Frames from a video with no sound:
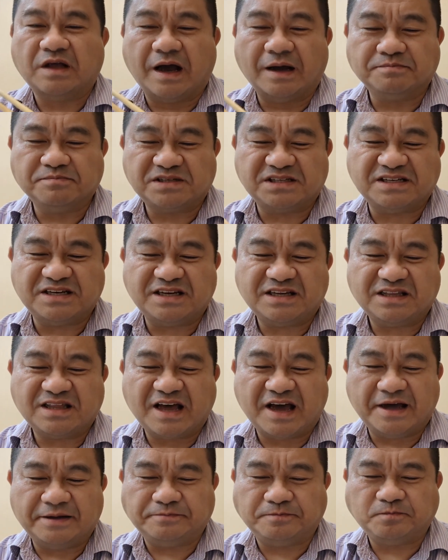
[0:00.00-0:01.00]
I'm seeing
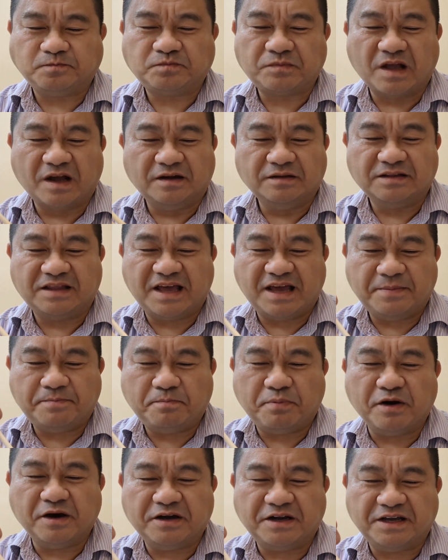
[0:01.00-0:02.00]
that they
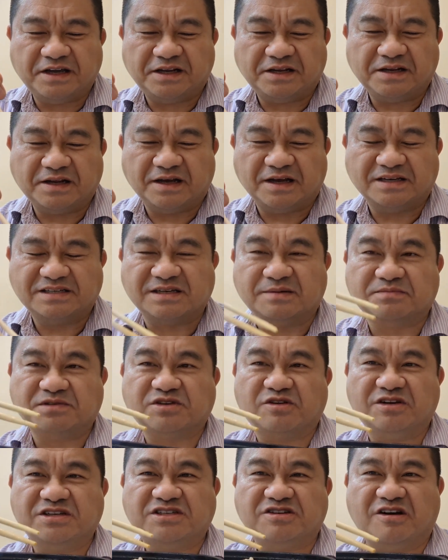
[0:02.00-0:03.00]
put in some
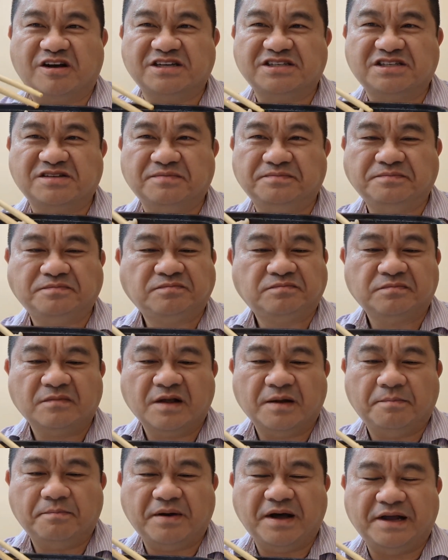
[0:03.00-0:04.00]
soy sauce,
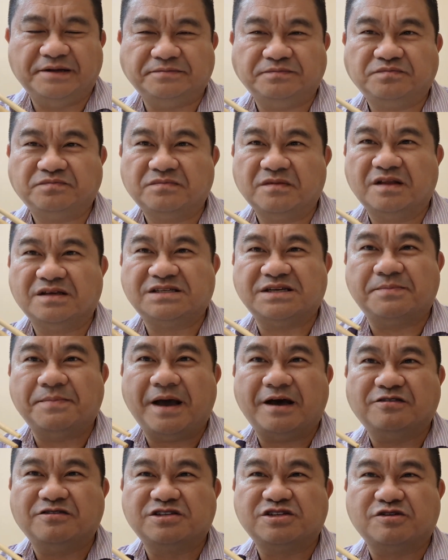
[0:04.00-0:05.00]
but
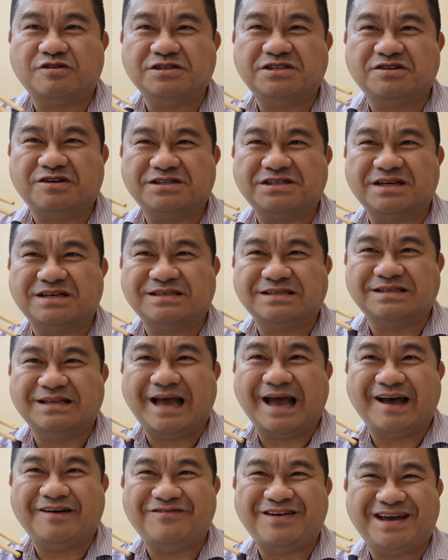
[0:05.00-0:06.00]
somehow the soy sauce doesn't
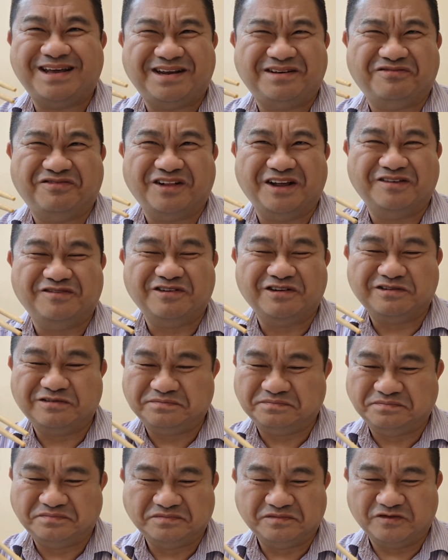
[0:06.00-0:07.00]
have any flavor
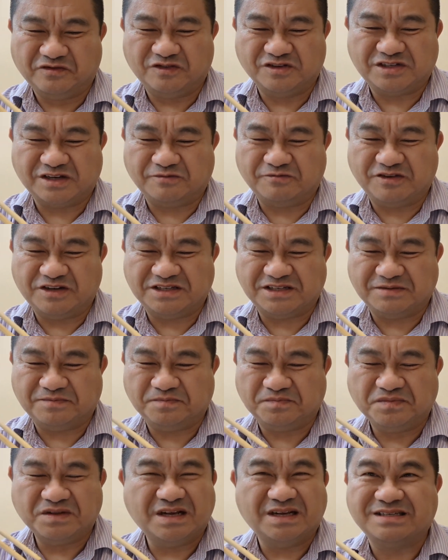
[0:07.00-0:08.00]
for some reason.
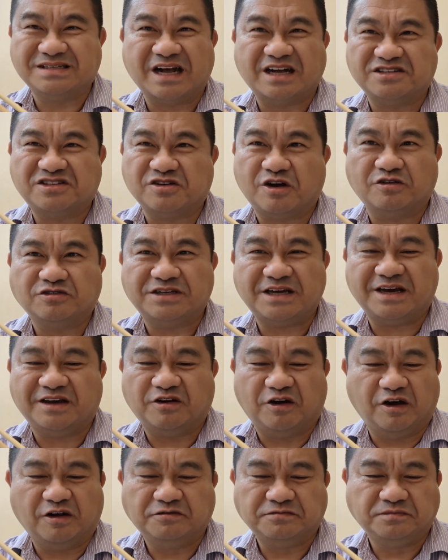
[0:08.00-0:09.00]
It's not salty at
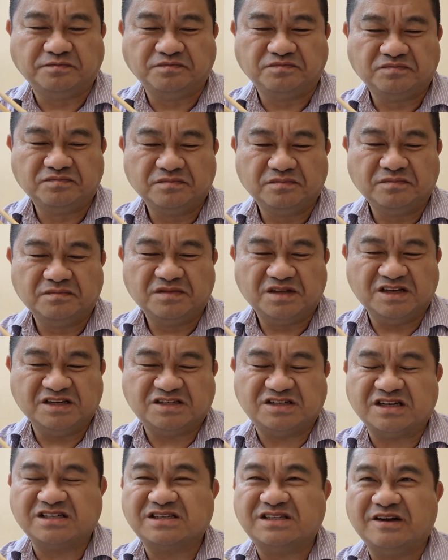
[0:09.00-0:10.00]
all.
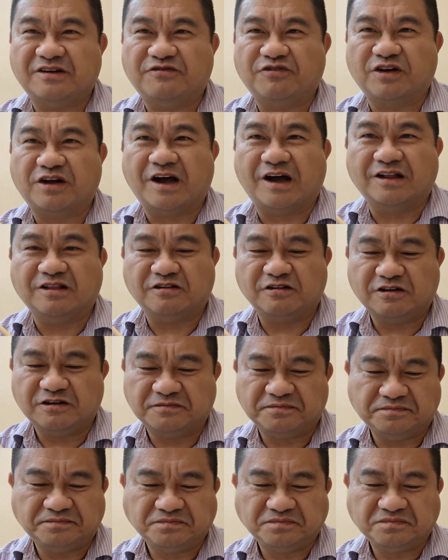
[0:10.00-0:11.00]
It's just there for color.